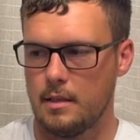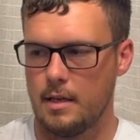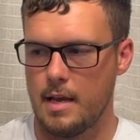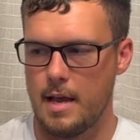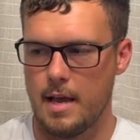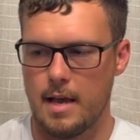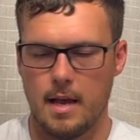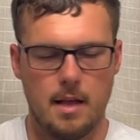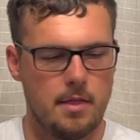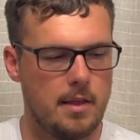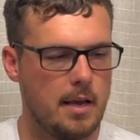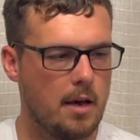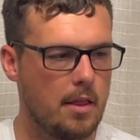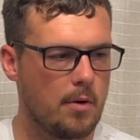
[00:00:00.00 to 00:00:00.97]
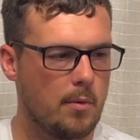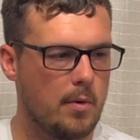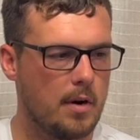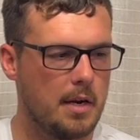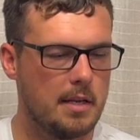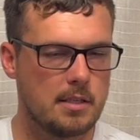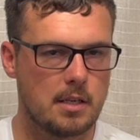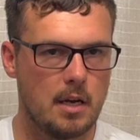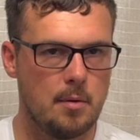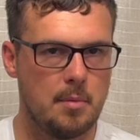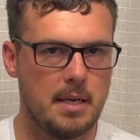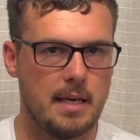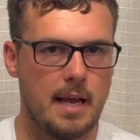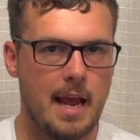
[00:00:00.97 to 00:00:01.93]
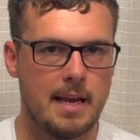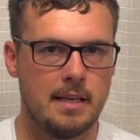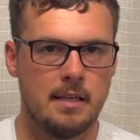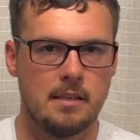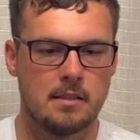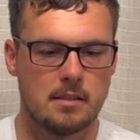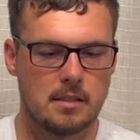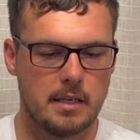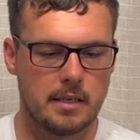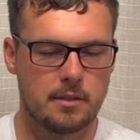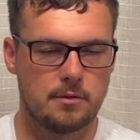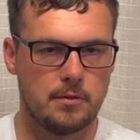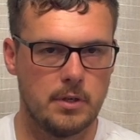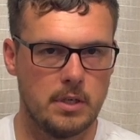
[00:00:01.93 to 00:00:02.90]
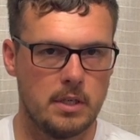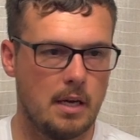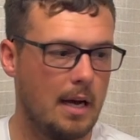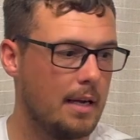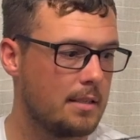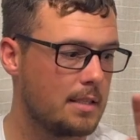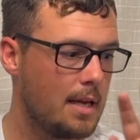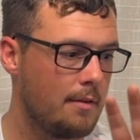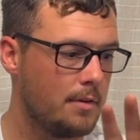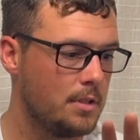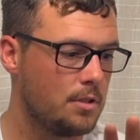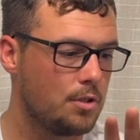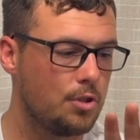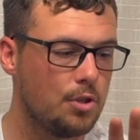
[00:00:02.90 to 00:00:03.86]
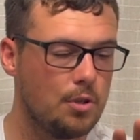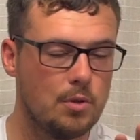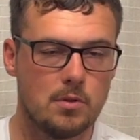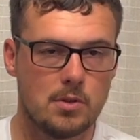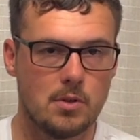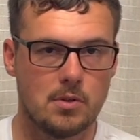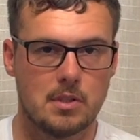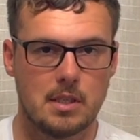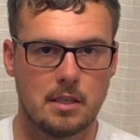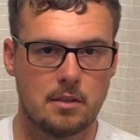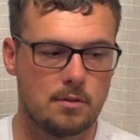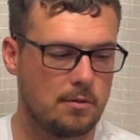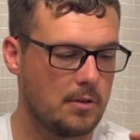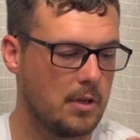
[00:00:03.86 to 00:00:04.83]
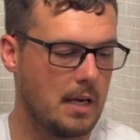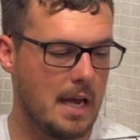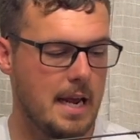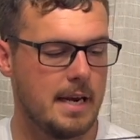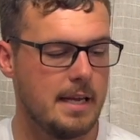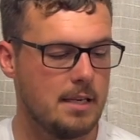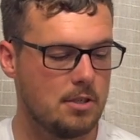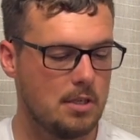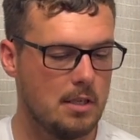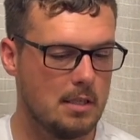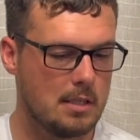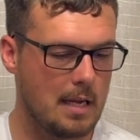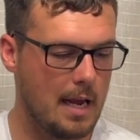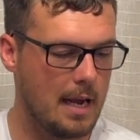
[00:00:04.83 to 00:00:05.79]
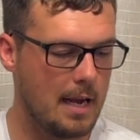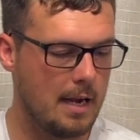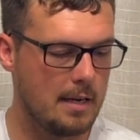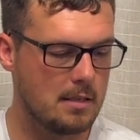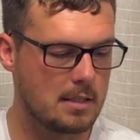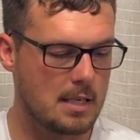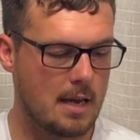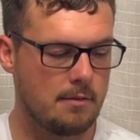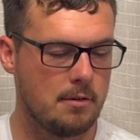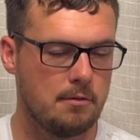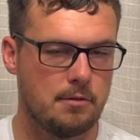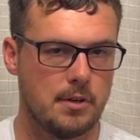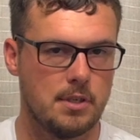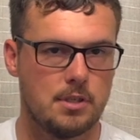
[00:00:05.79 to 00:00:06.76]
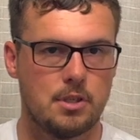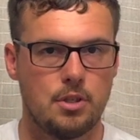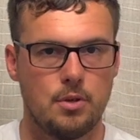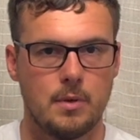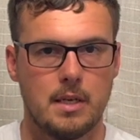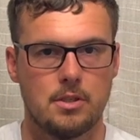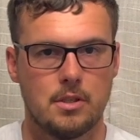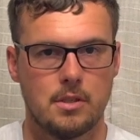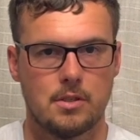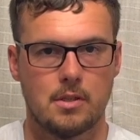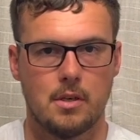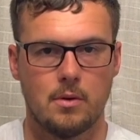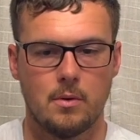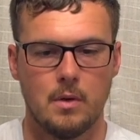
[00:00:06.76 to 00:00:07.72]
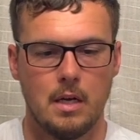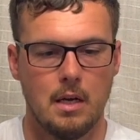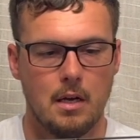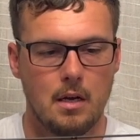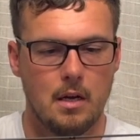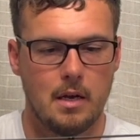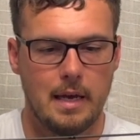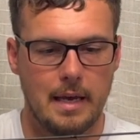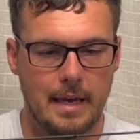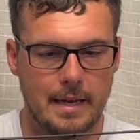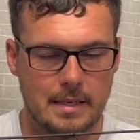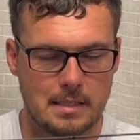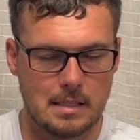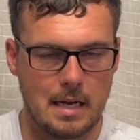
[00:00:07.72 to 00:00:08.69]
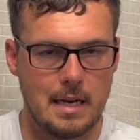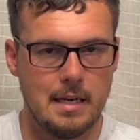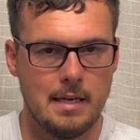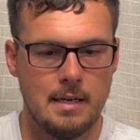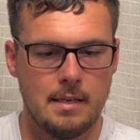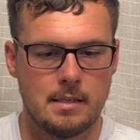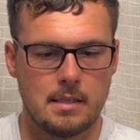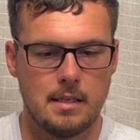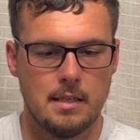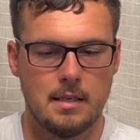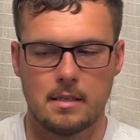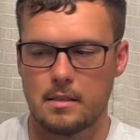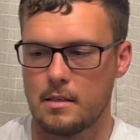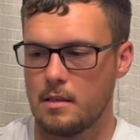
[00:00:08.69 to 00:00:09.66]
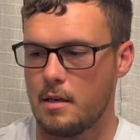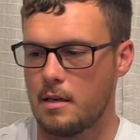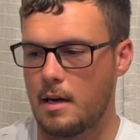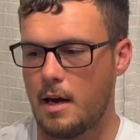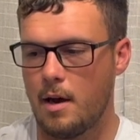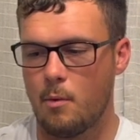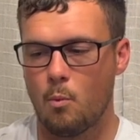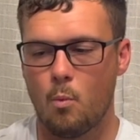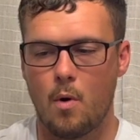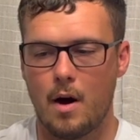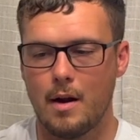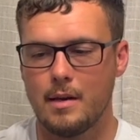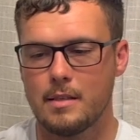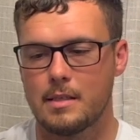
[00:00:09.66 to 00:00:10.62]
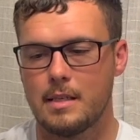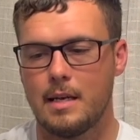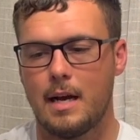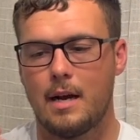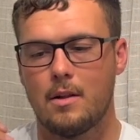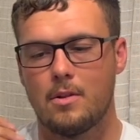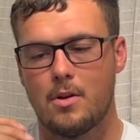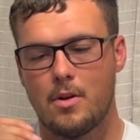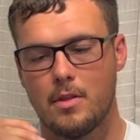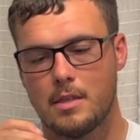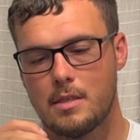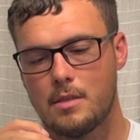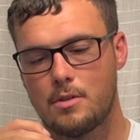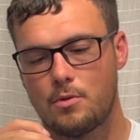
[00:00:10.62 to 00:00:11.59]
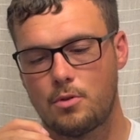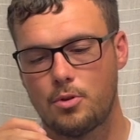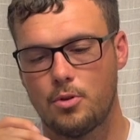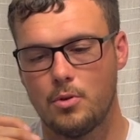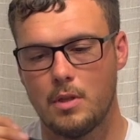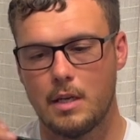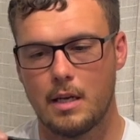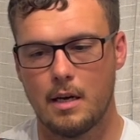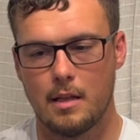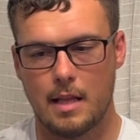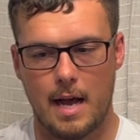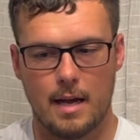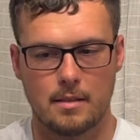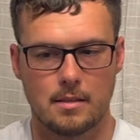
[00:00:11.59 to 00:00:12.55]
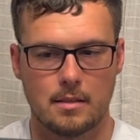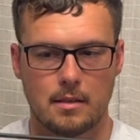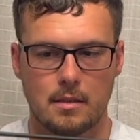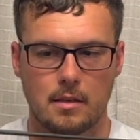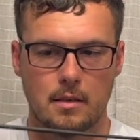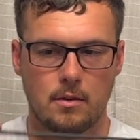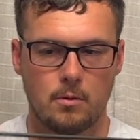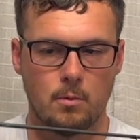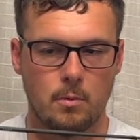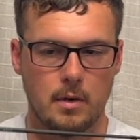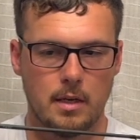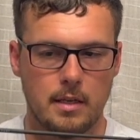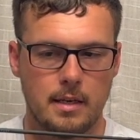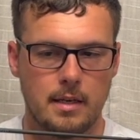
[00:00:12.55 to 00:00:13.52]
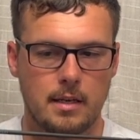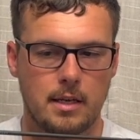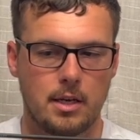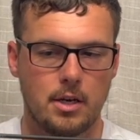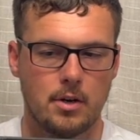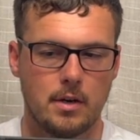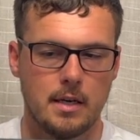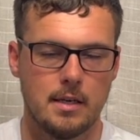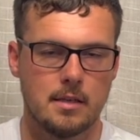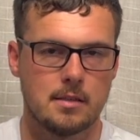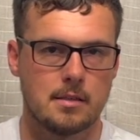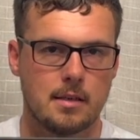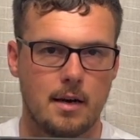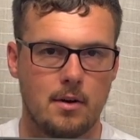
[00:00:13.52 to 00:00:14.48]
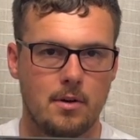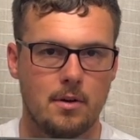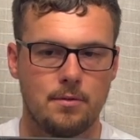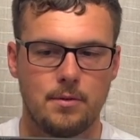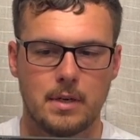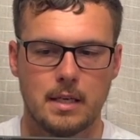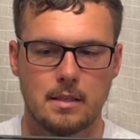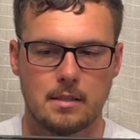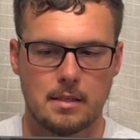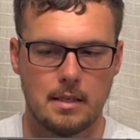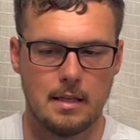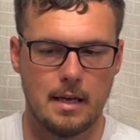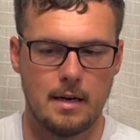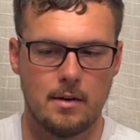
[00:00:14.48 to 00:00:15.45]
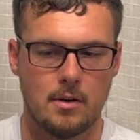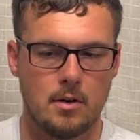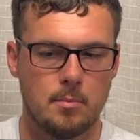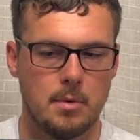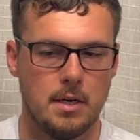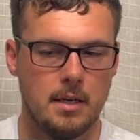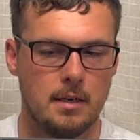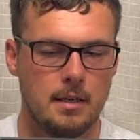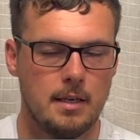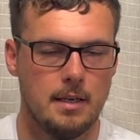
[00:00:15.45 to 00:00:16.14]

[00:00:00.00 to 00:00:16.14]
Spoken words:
and the other one is gonna be a 7'2", so 6 foot 8 inches and 7 foot 2 inches. So excited to see this. I want to see how long this is truly going to last. Really curious. I don't know if you can see that at all, but